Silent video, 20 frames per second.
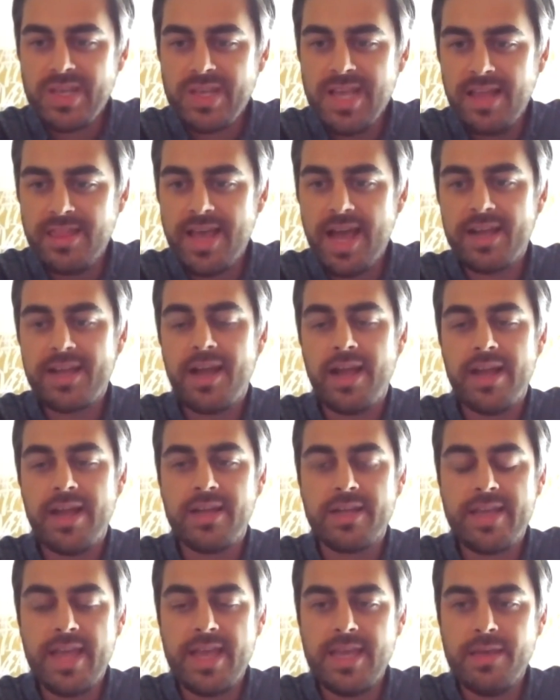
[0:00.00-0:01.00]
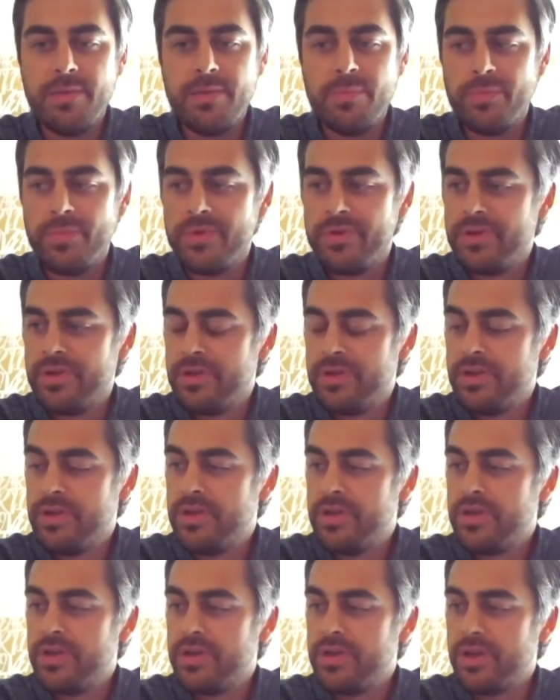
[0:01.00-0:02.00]
And that kind of came,
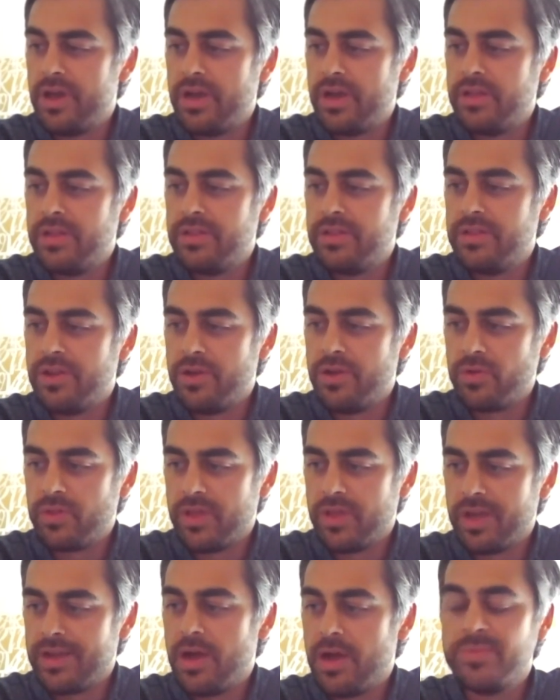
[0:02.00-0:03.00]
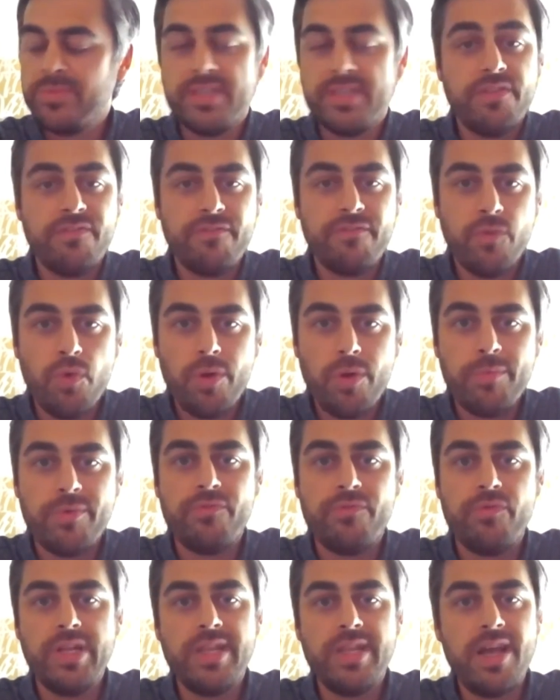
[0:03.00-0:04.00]
uh, you know, that comes in the form
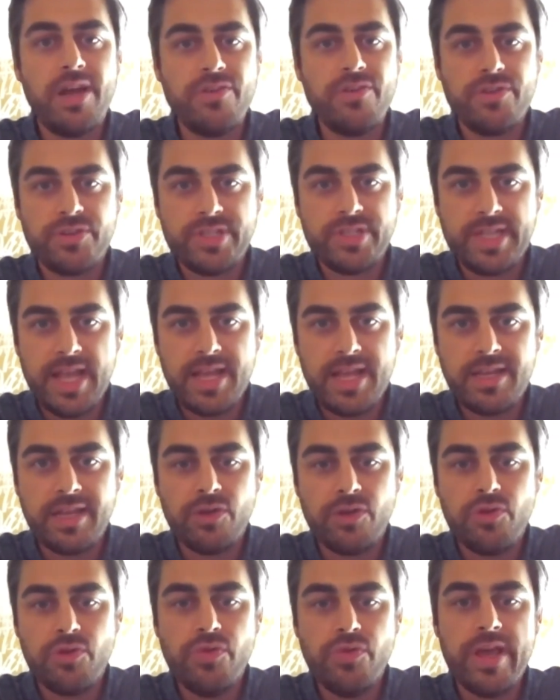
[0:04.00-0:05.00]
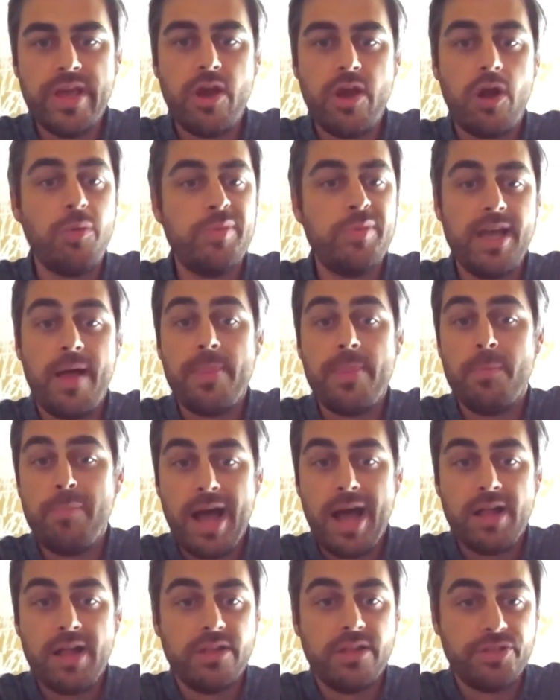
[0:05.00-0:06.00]
of really understanding who they are beyond the
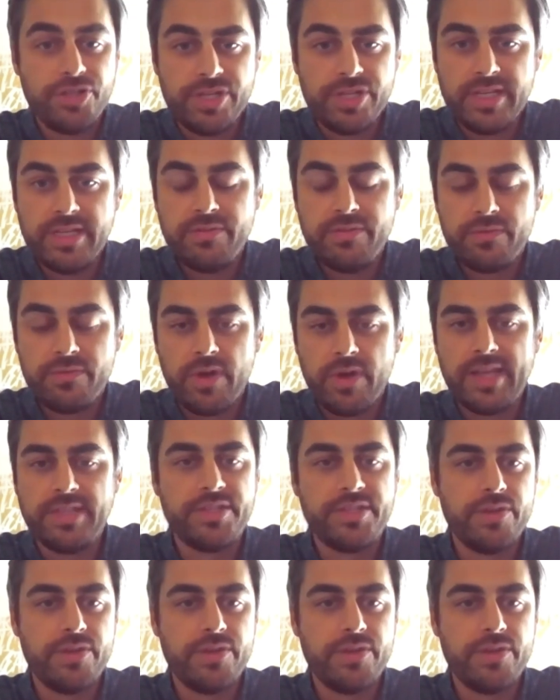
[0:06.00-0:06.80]
balance sheet, right?